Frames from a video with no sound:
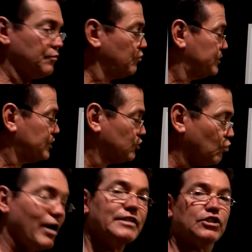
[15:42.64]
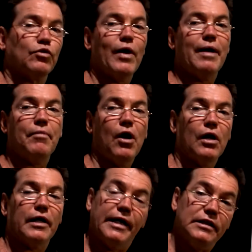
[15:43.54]
which is 1 square
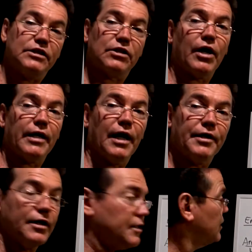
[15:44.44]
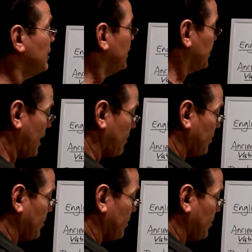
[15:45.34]
mile inside London, that